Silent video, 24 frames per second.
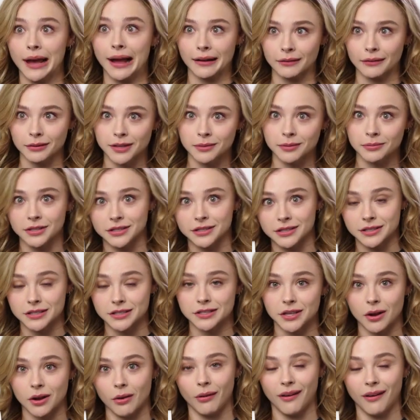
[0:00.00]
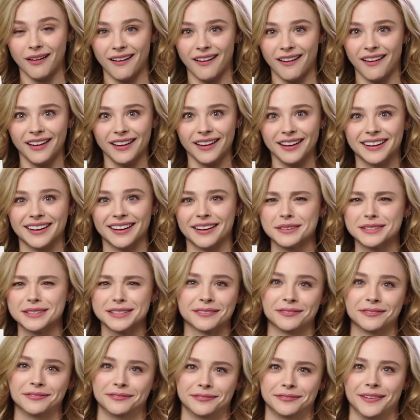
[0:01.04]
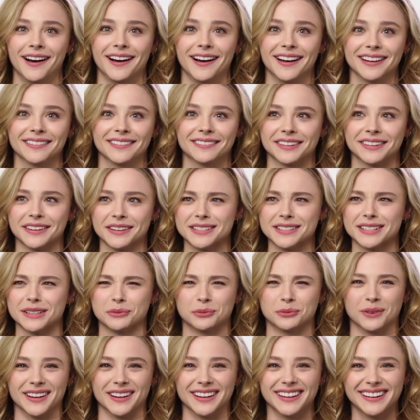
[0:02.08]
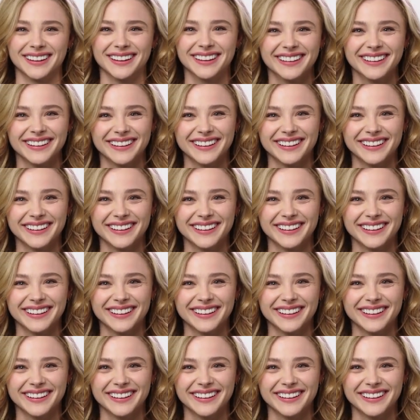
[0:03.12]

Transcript: act with him because he's so hot? And I was like 5, and I was like, what?